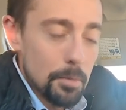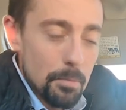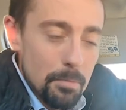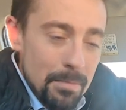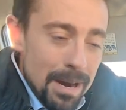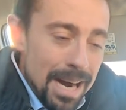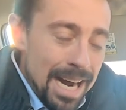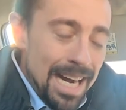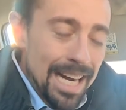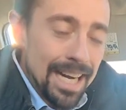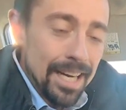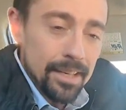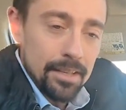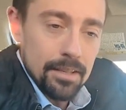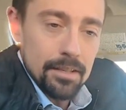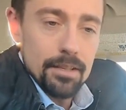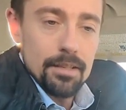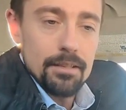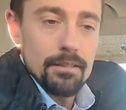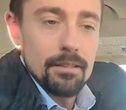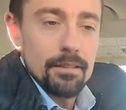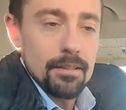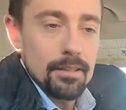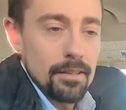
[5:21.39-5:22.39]
mind.
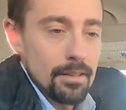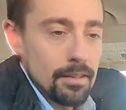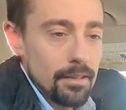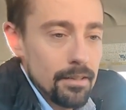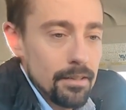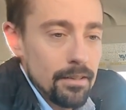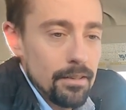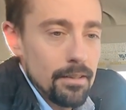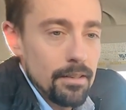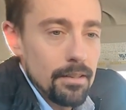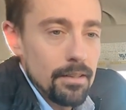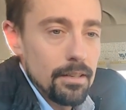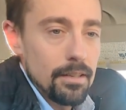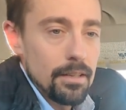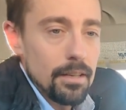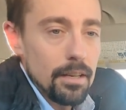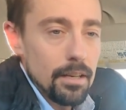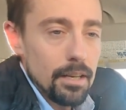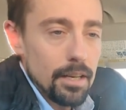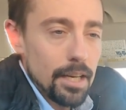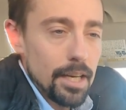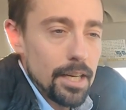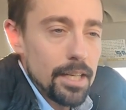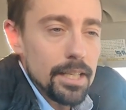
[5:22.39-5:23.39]

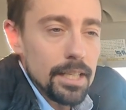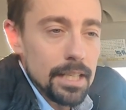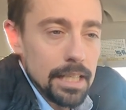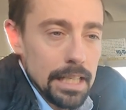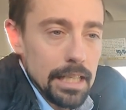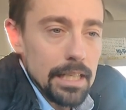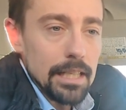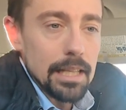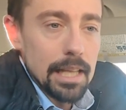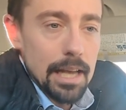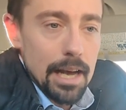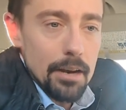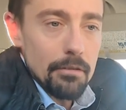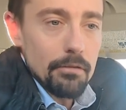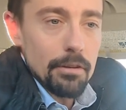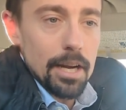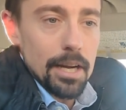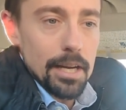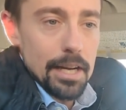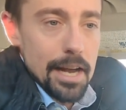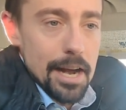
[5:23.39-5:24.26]
And I need that right